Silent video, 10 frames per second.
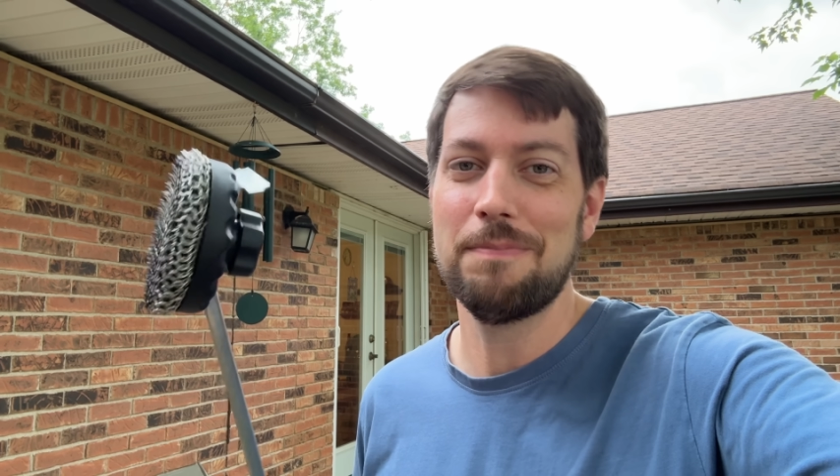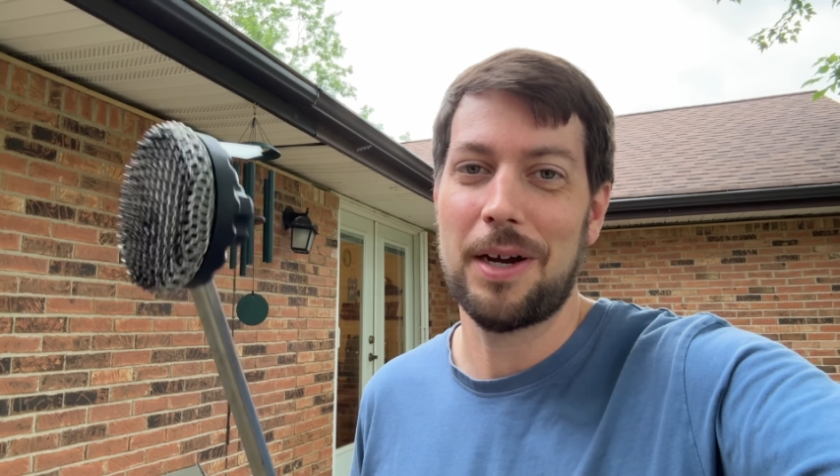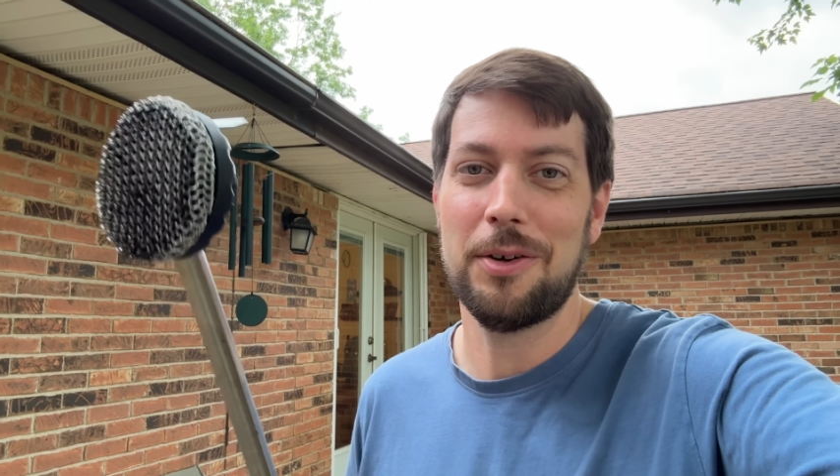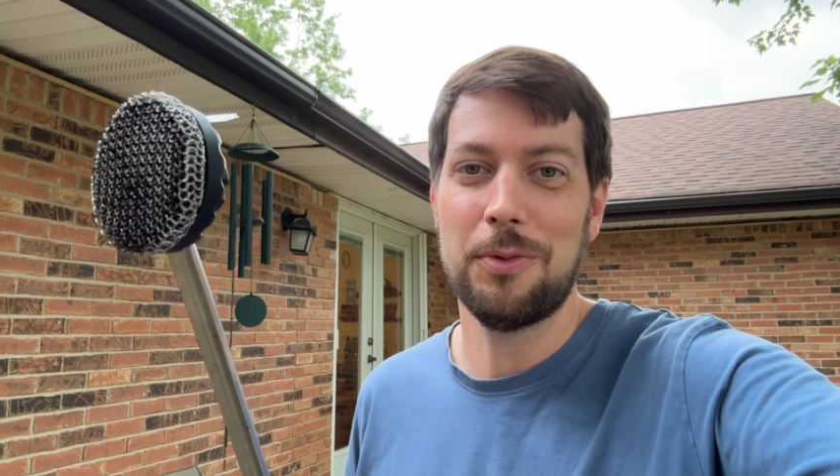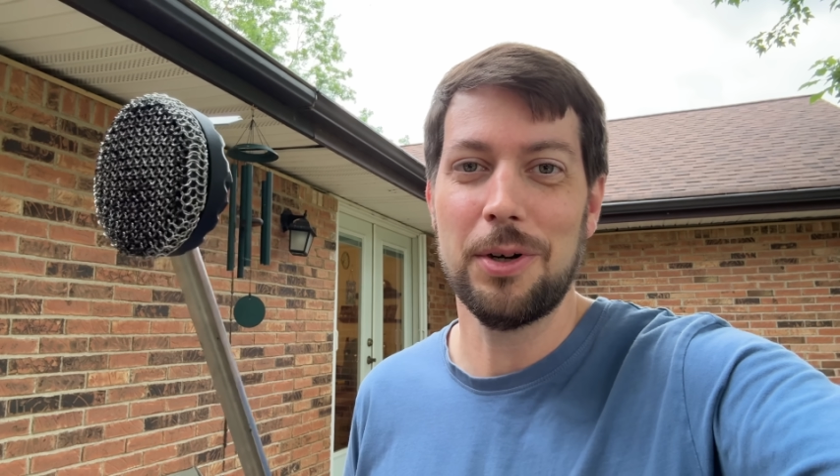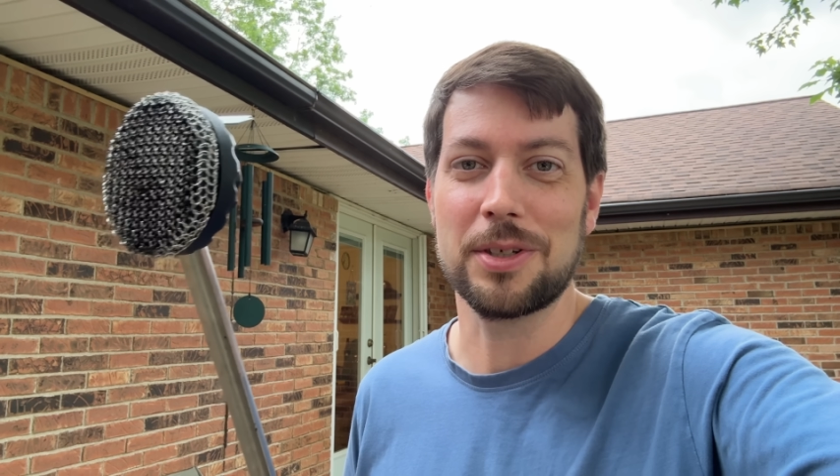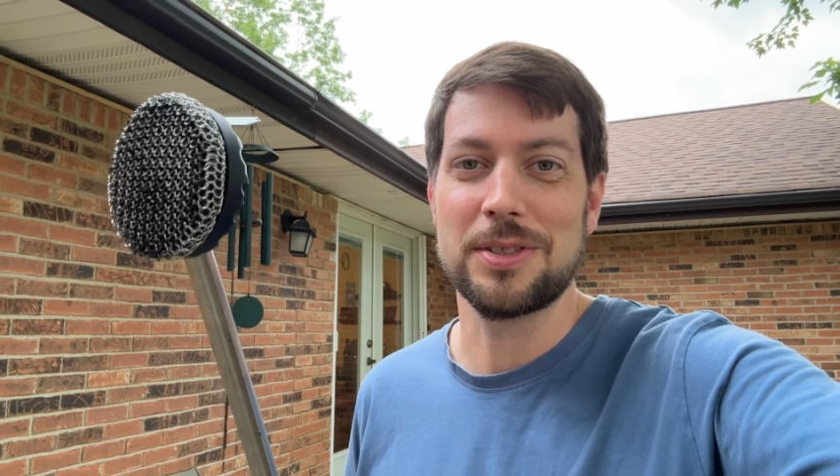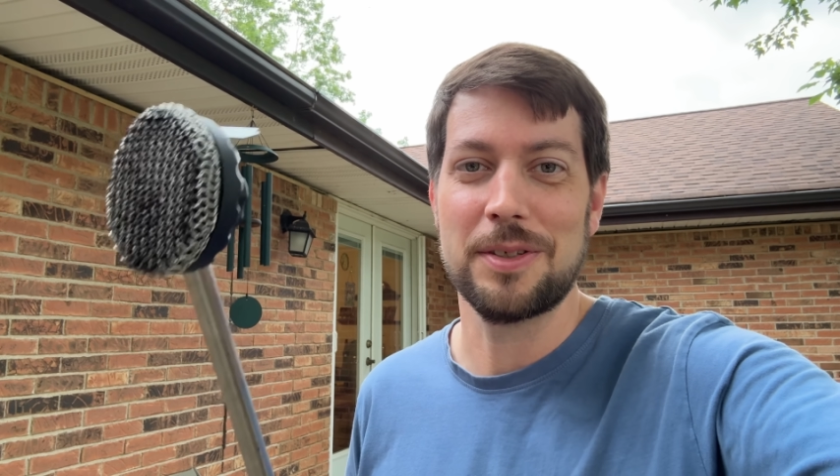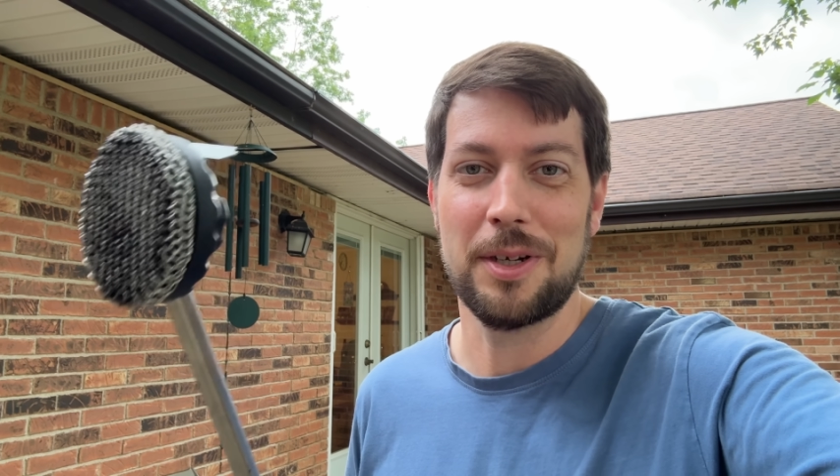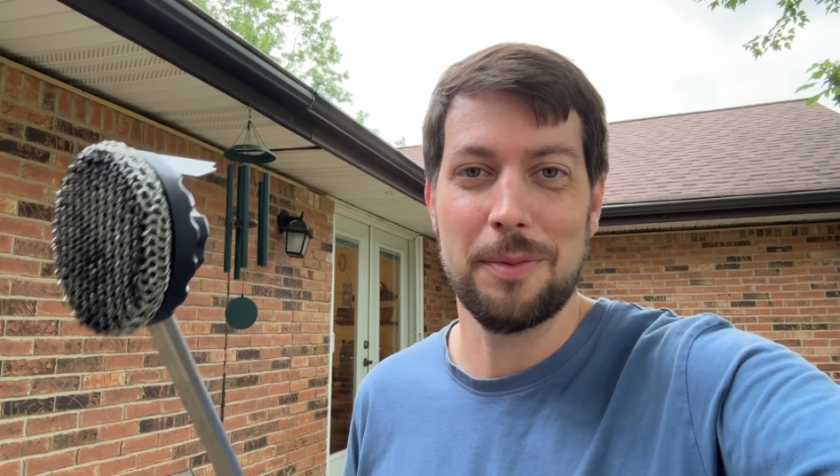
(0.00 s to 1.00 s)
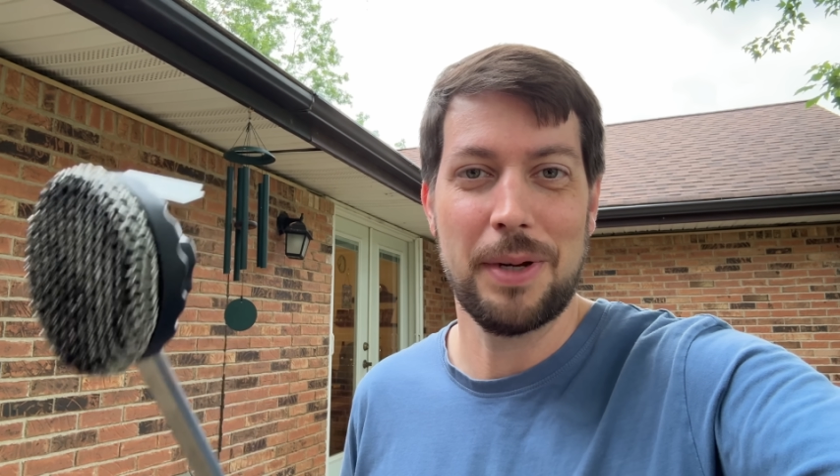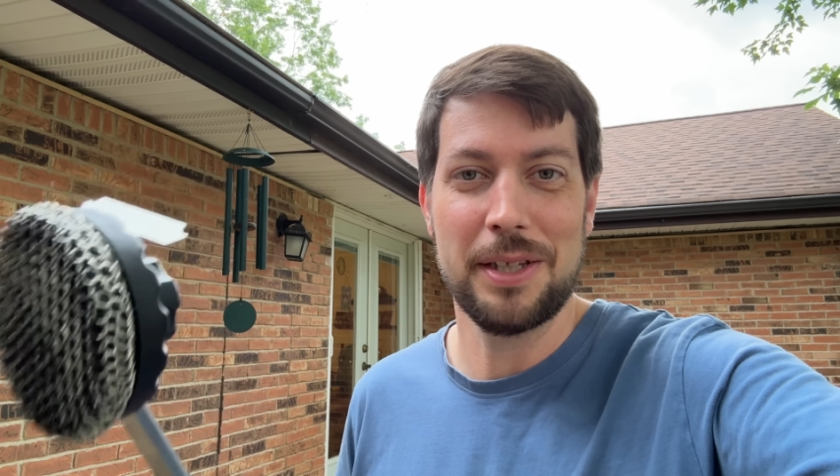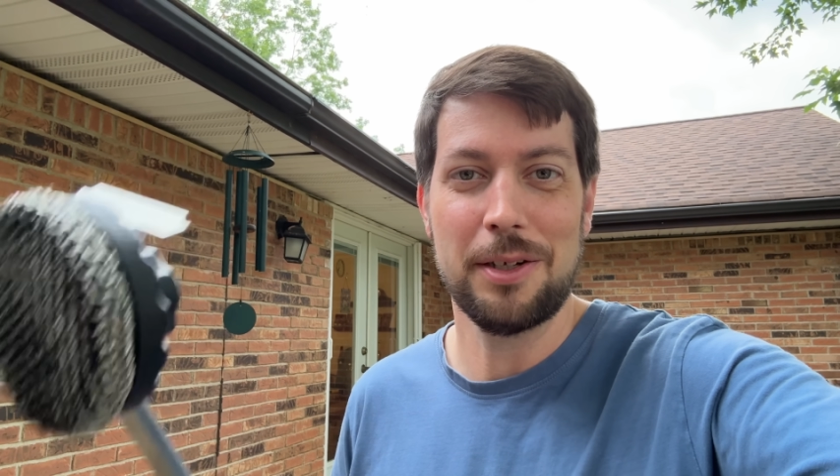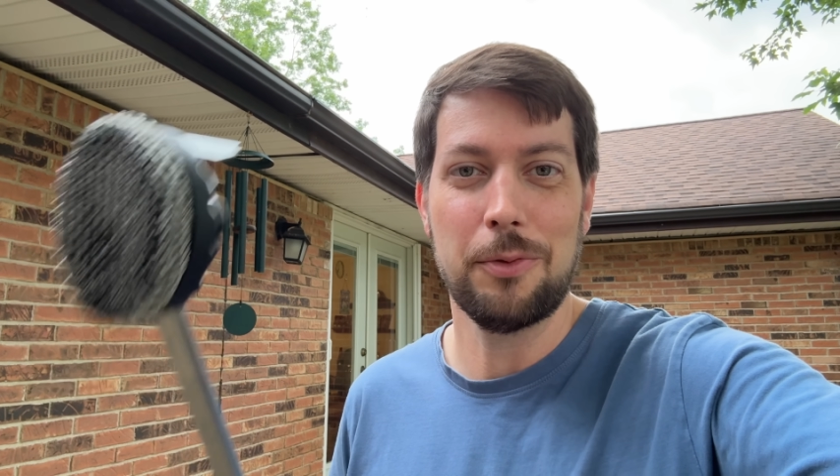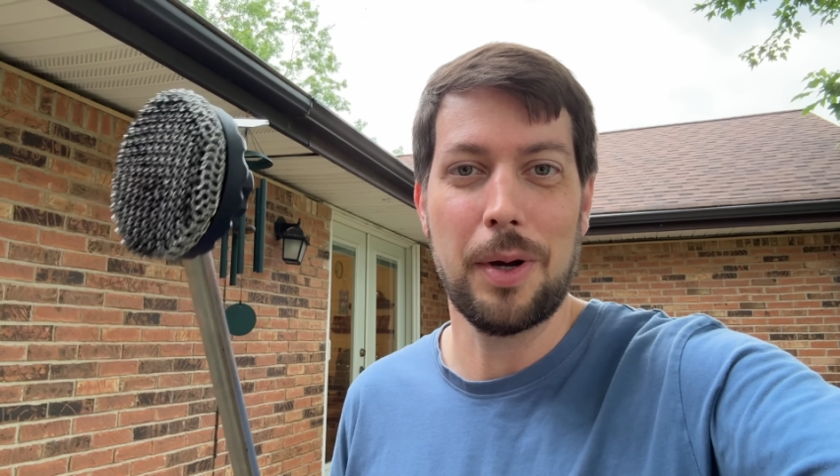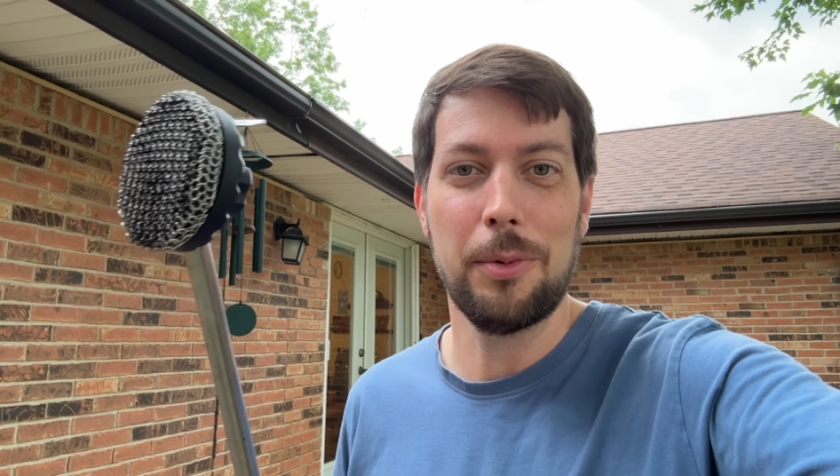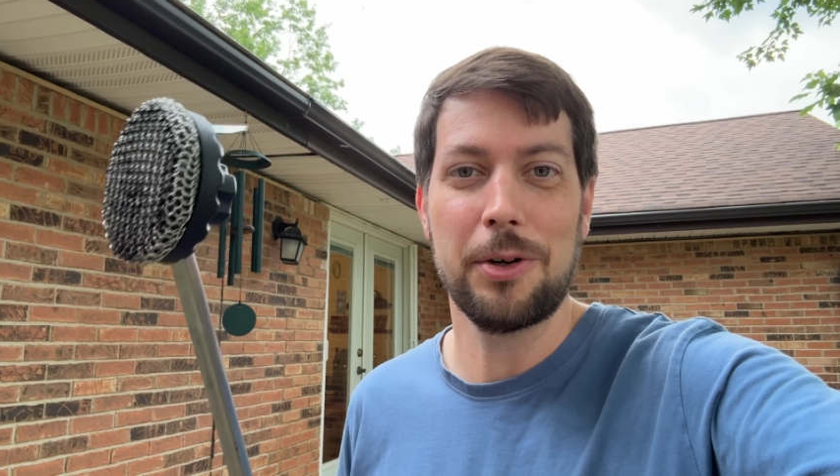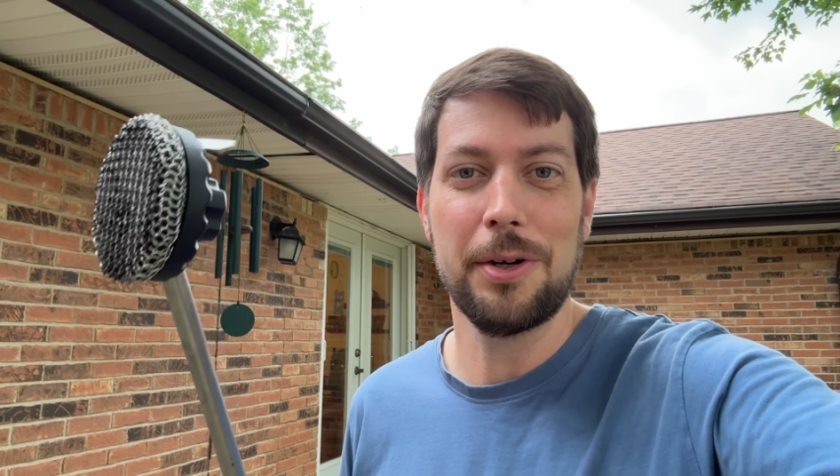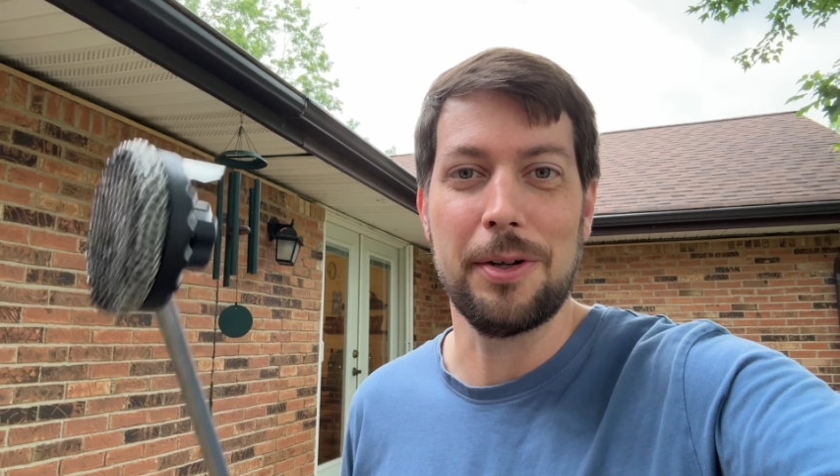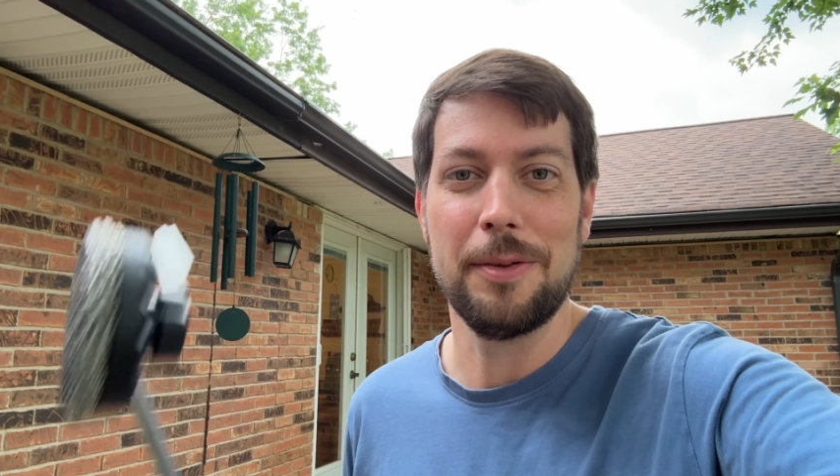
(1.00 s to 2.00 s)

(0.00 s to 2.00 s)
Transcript: how it works on my little Weber grill.